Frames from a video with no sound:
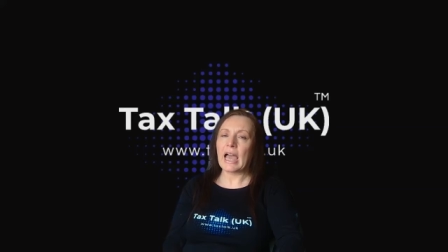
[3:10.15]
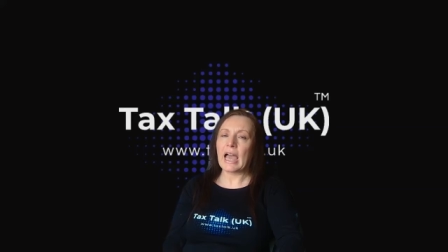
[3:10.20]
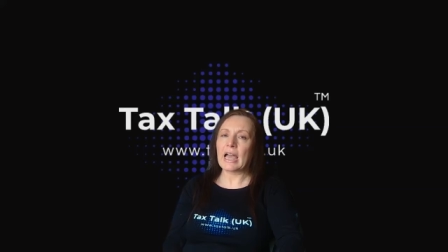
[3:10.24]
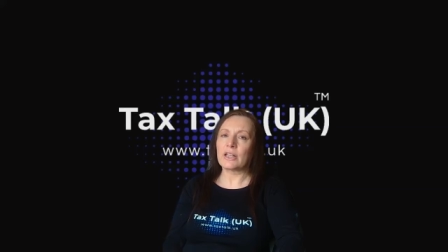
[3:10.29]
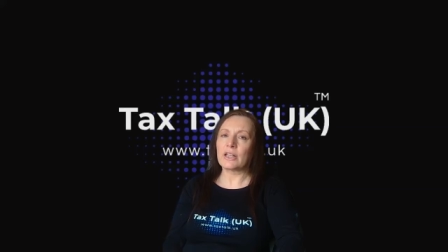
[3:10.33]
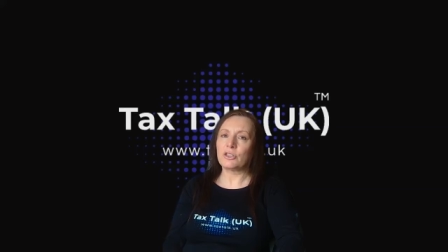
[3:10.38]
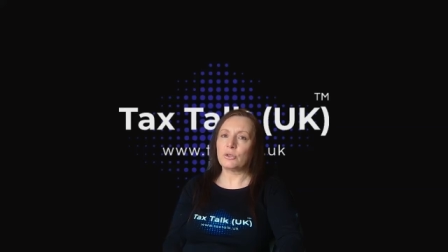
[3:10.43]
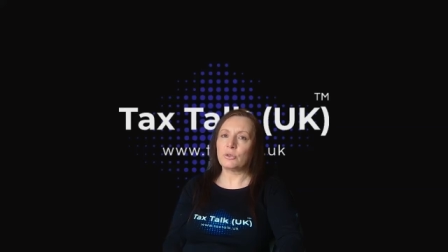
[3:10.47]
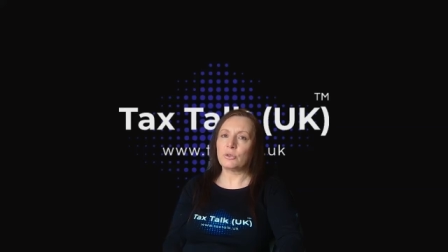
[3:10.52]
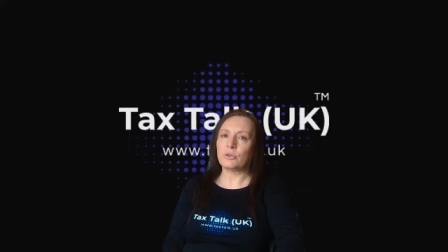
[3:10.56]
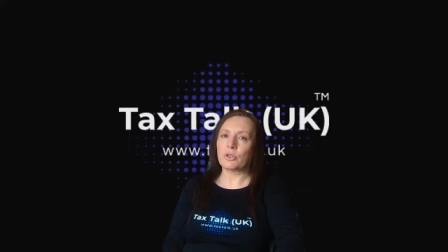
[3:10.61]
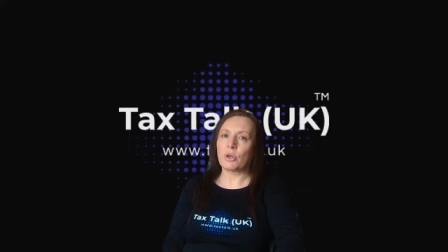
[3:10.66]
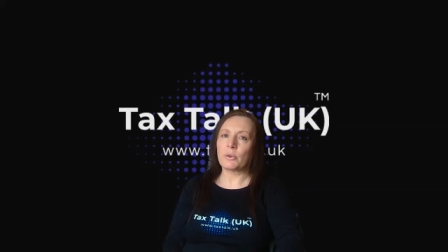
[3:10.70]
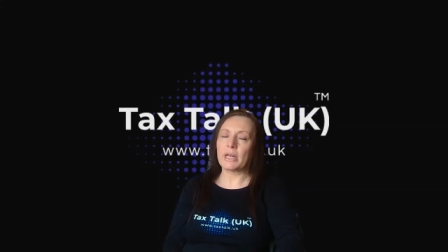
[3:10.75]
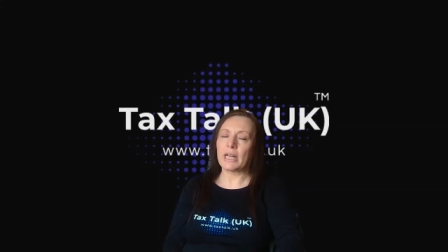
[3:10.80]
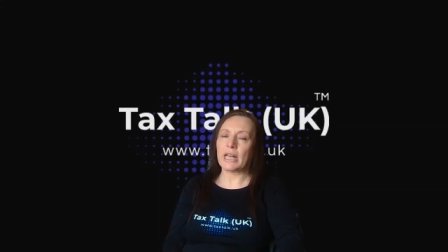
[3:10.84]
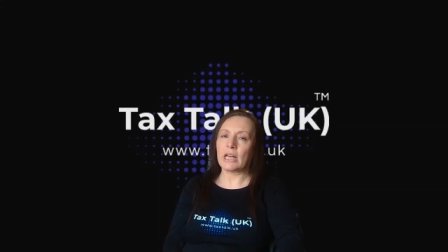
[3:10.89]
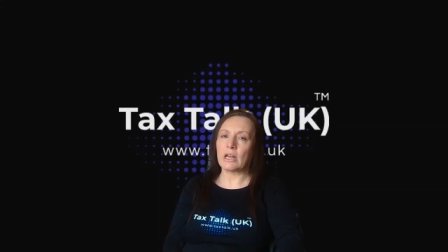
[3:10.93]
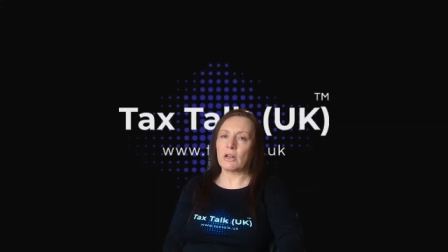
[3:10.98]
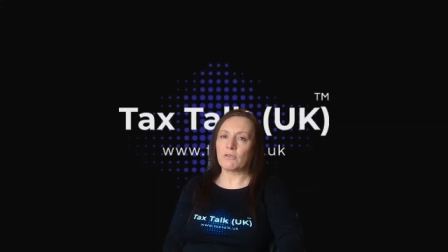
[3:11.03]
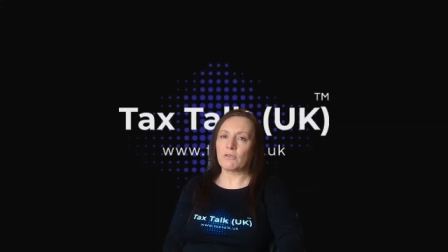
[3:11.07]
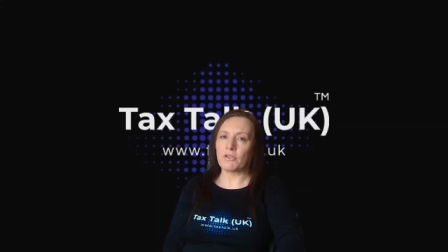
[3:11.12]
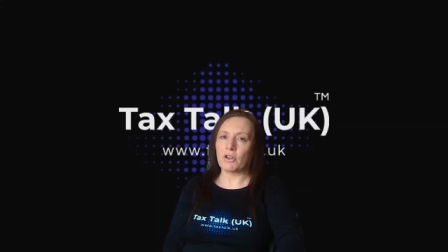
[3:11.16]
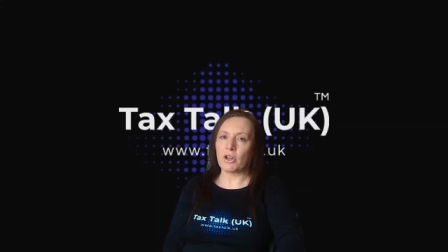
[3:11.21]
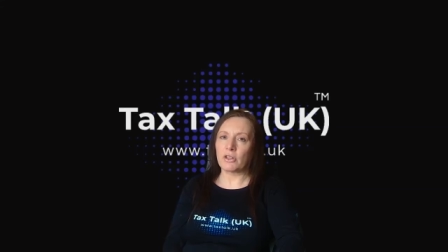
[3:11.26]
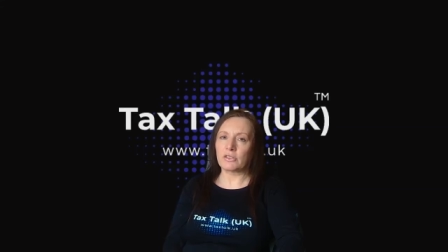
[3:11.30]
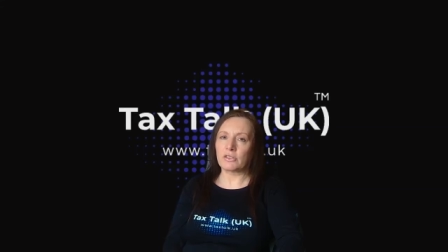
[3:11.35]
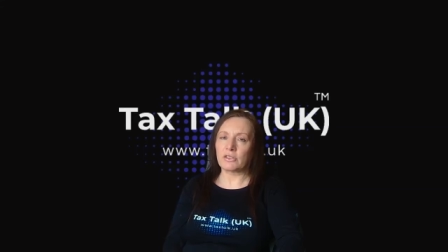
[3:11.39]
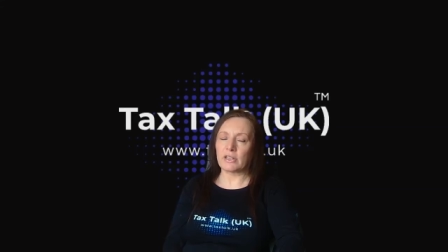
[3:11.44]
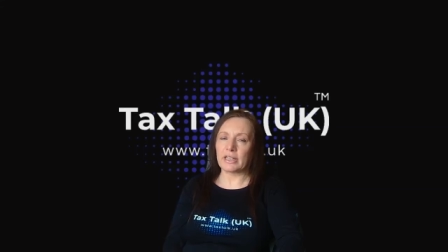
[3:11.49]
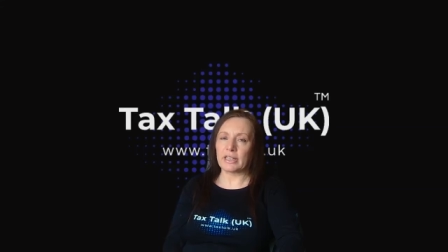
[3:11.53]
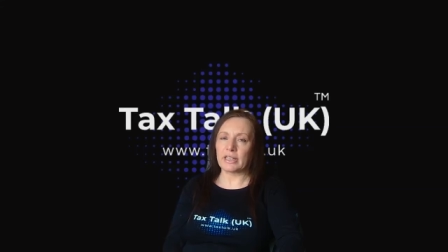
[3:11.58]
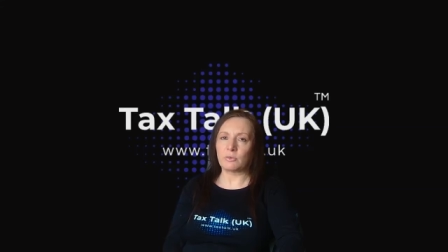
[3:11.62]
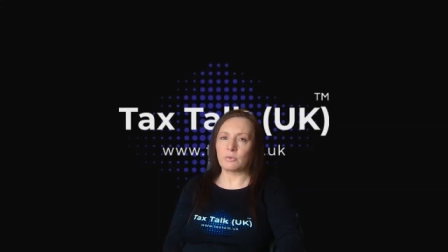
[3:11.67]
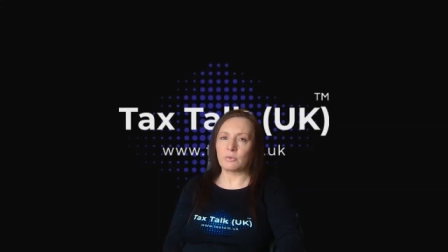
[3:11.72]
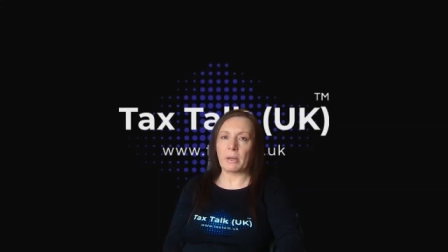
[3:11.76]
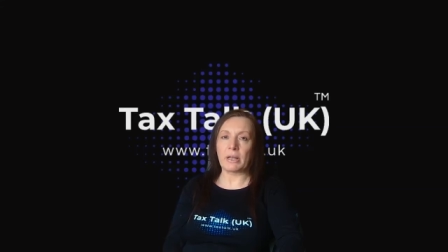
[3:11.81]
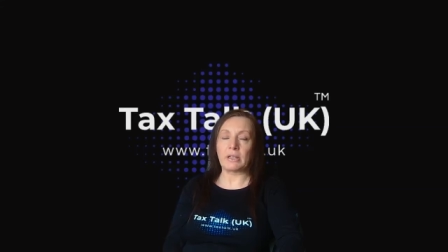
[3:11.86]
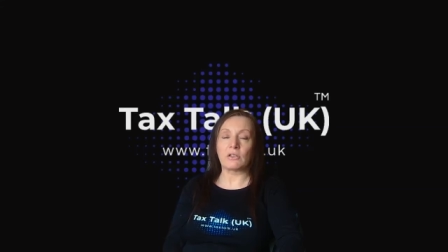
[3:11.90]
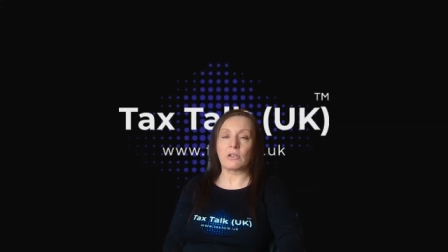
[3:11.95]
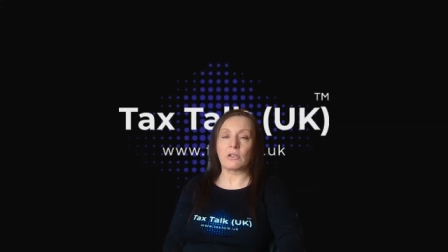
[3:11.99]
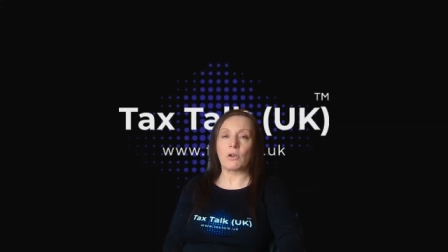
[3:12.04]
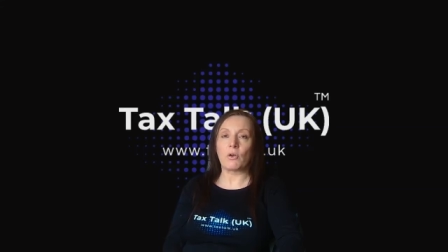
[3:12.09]
and you don't inadvertently
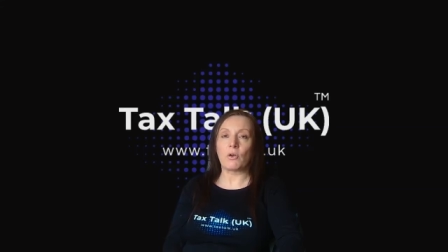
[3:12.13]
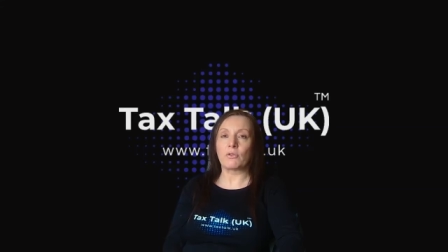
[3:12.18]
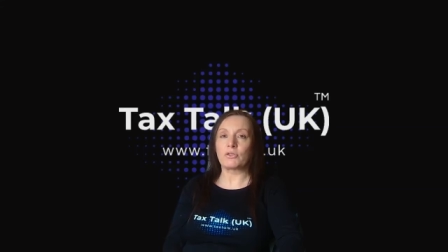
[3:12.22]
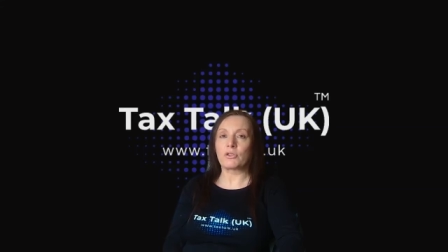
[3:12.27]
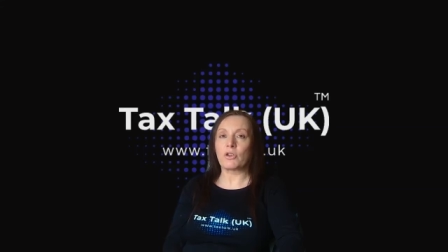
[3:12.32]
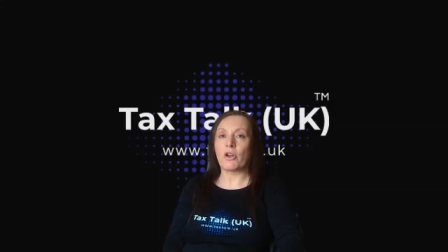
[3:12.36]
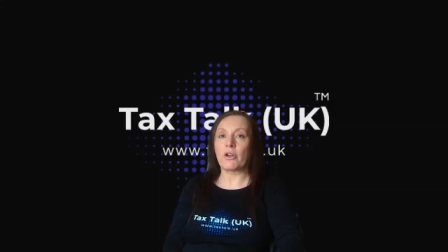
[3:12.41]
spend a lot of